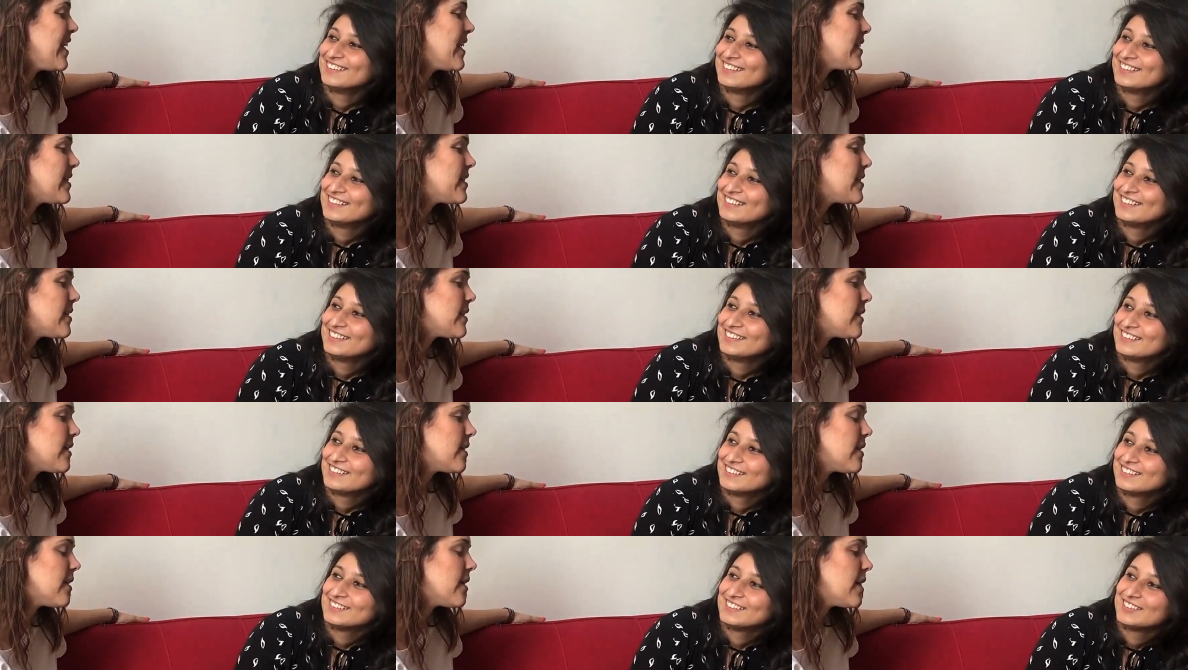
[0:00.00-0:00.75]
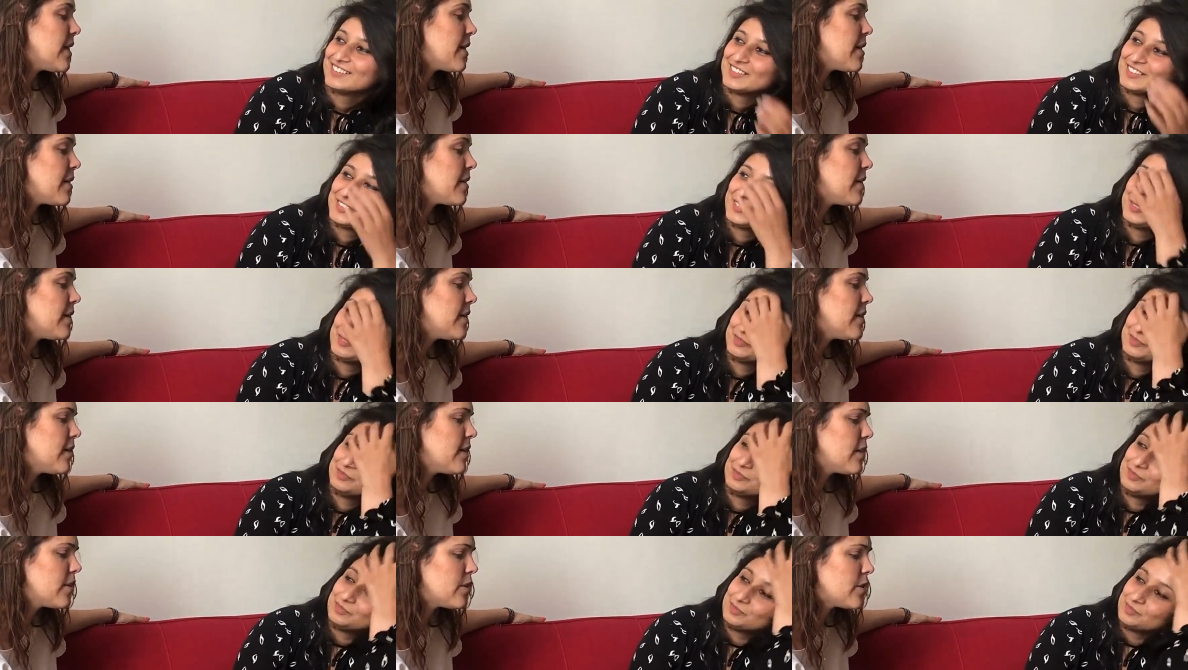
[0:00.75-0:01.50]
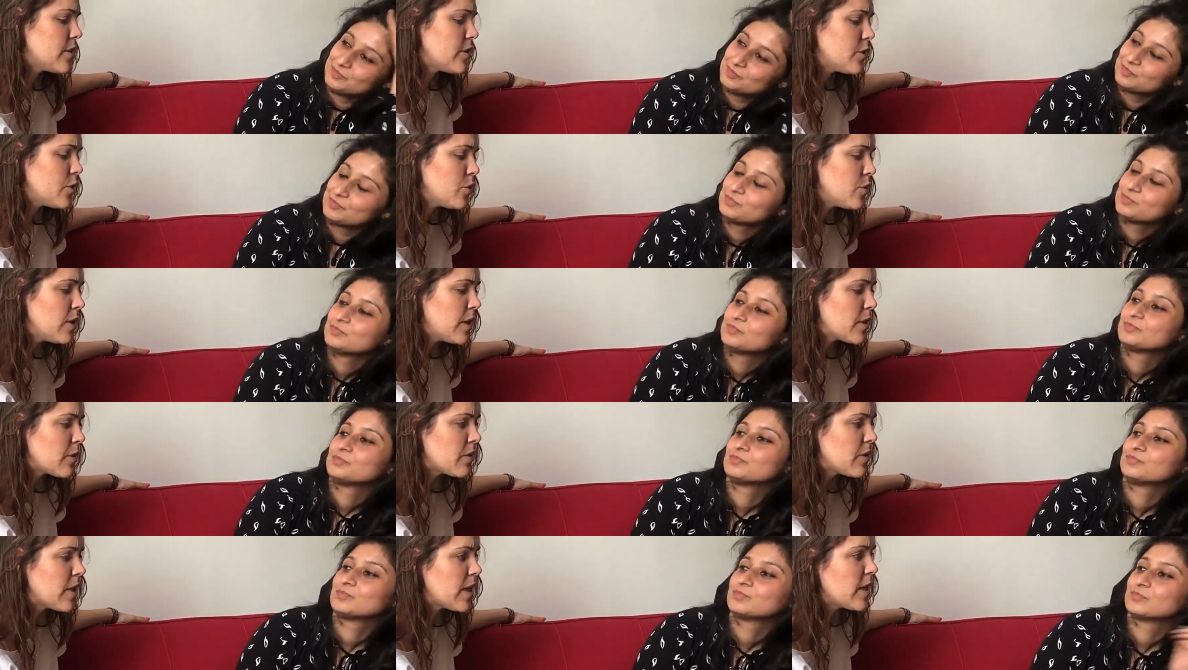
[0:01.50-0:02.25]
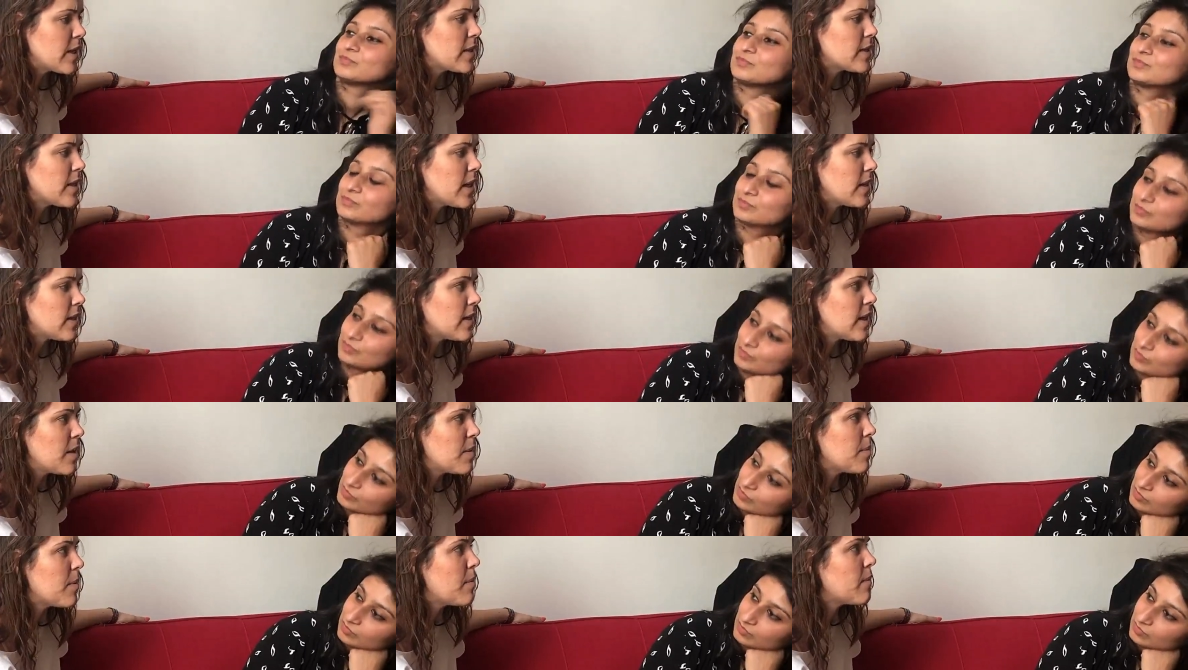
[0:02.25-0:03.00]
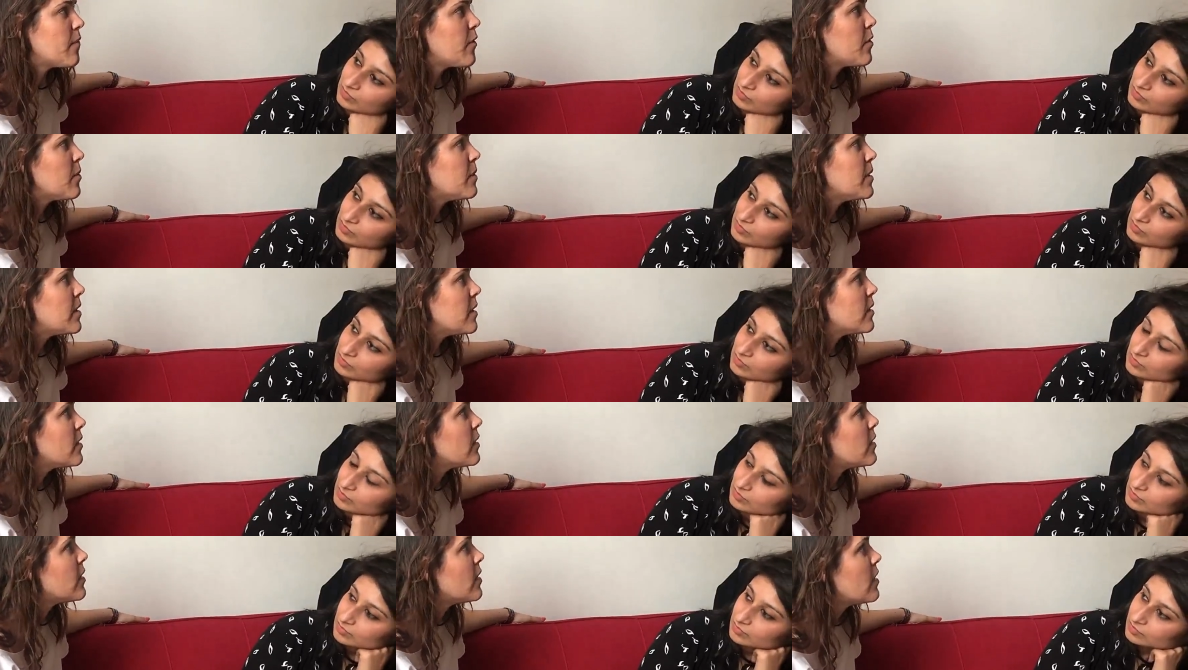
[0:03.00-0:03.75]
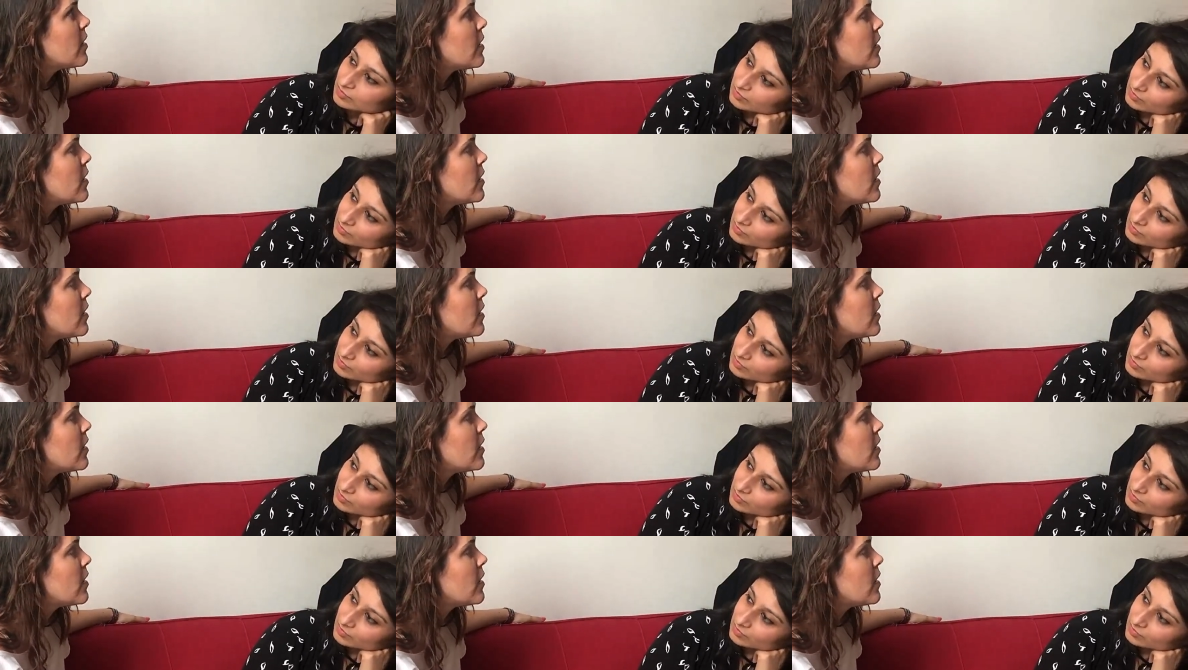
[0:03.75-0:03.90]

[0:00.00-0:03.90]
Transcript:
Speaker 1: I guess uh, there, there's two little things that came up for me.